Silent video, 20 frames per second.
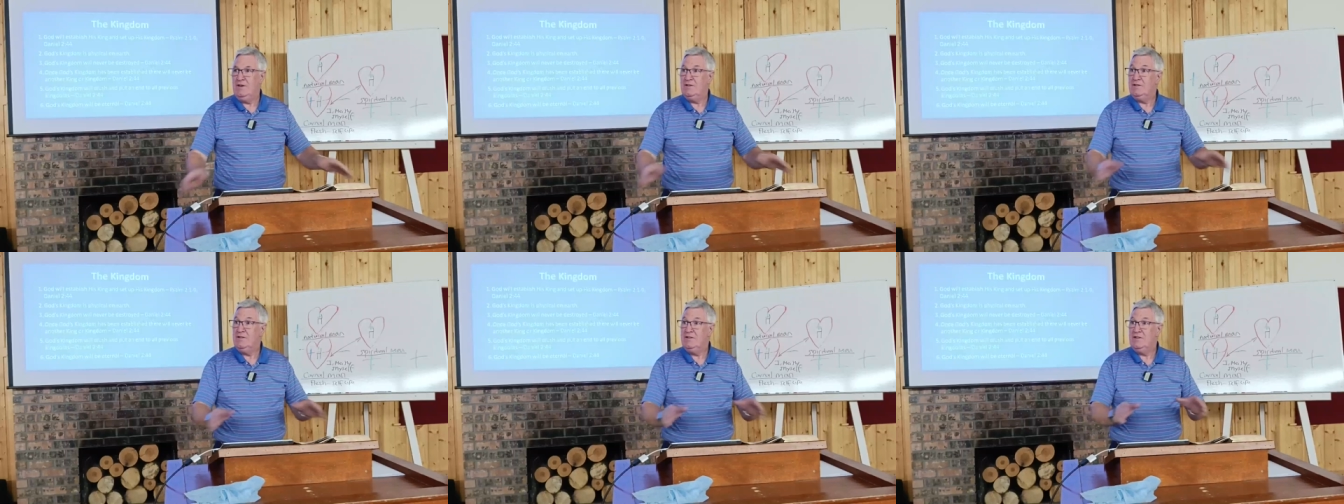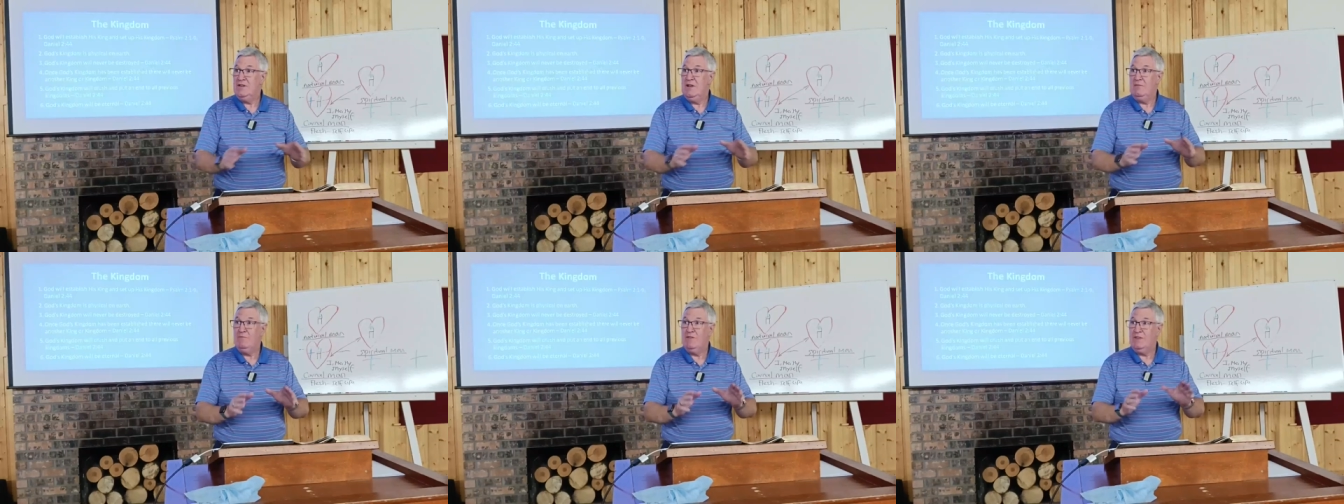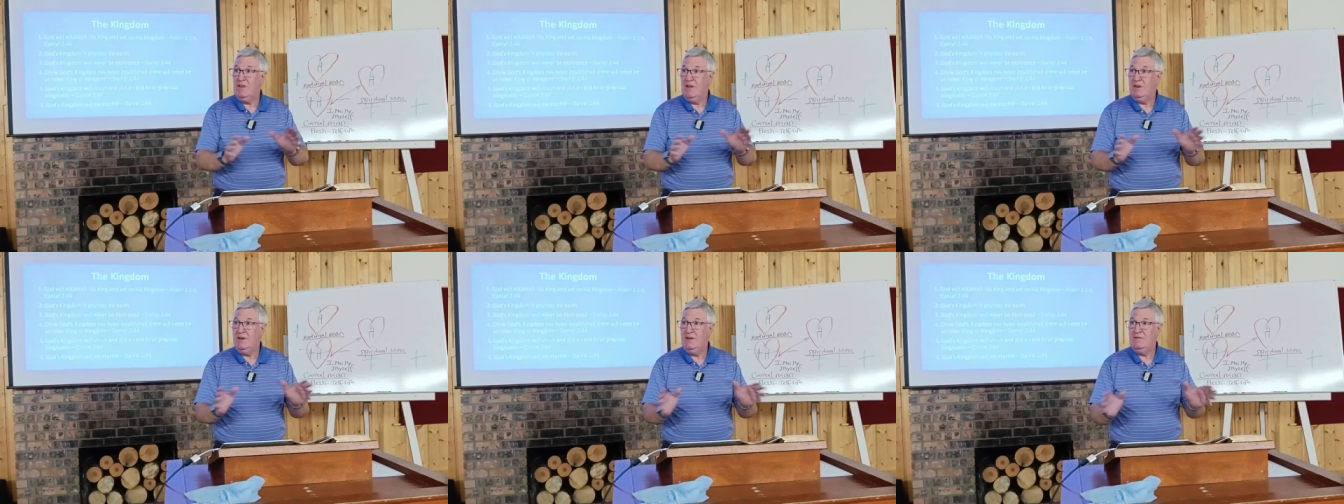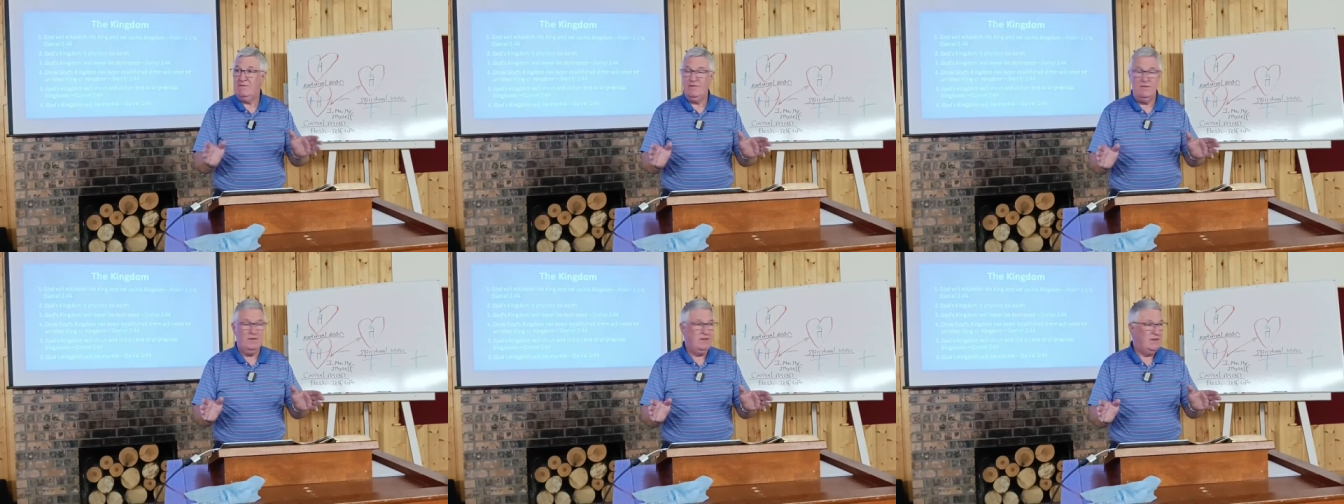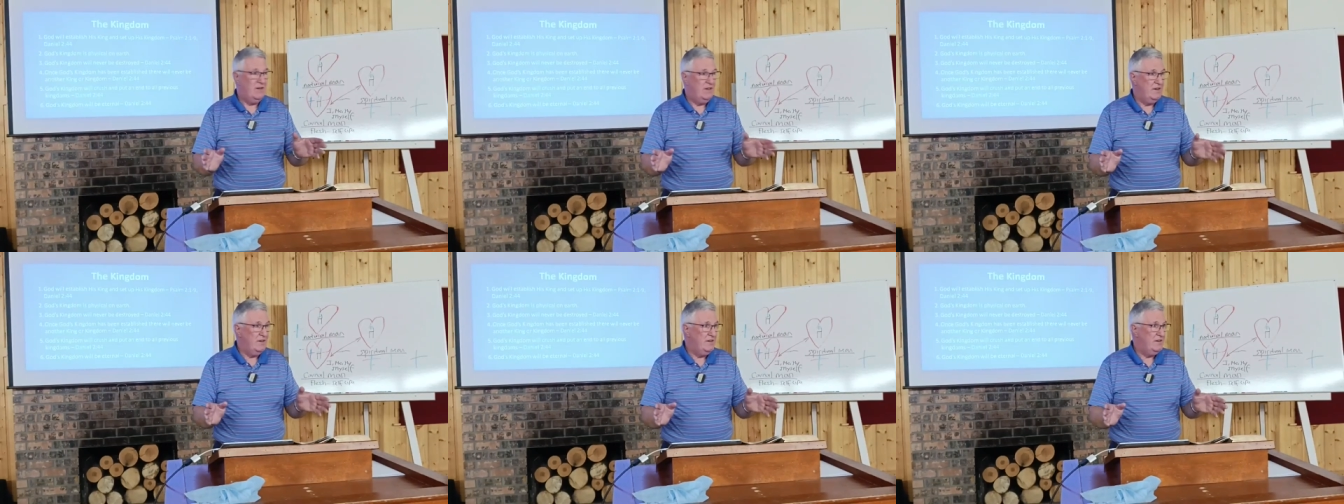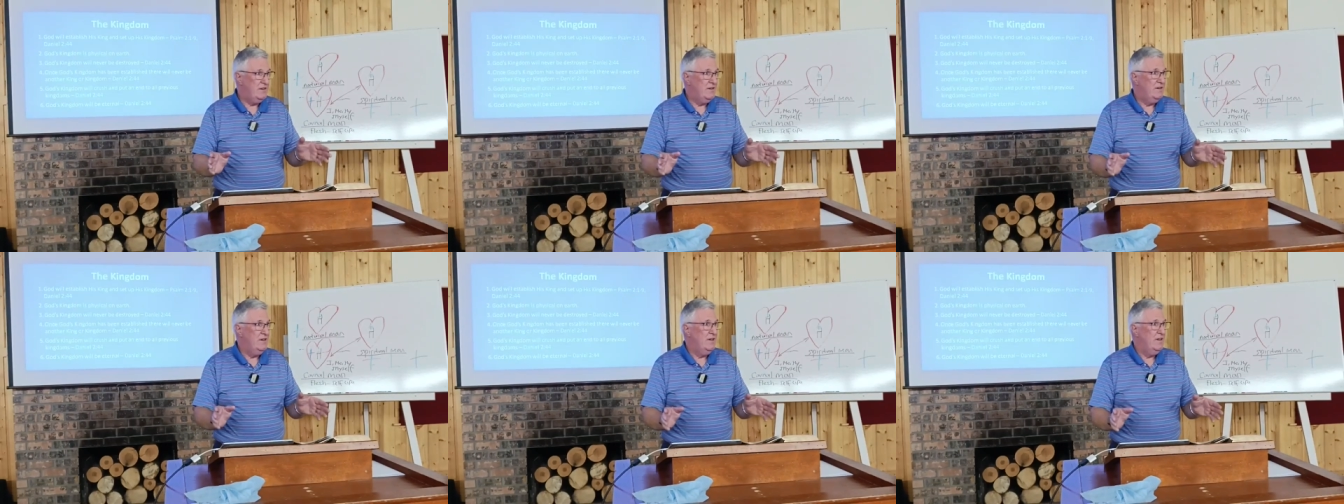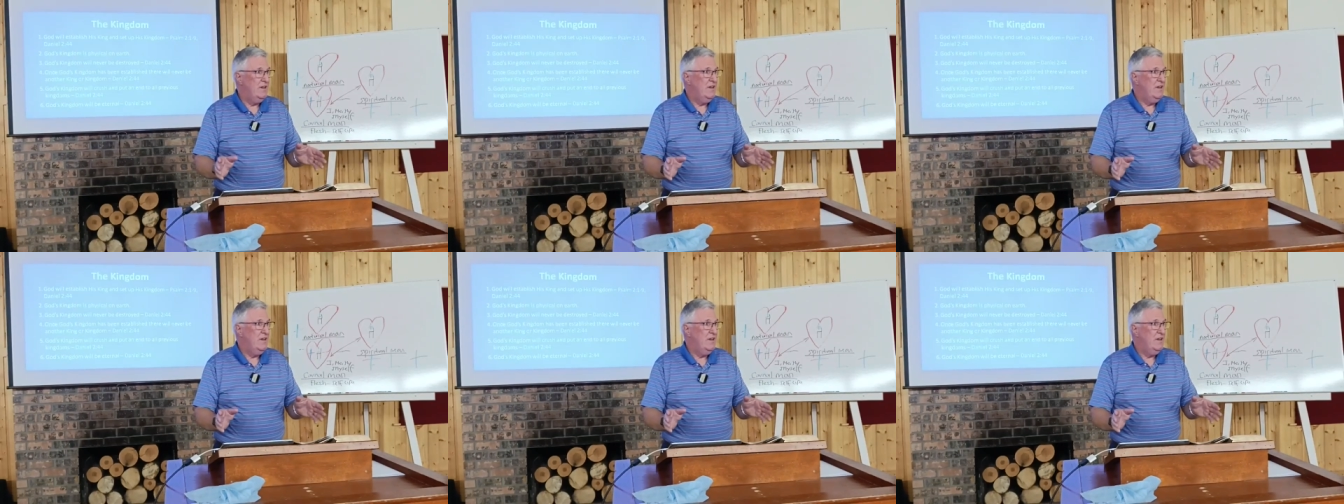doesn't say what that difference is.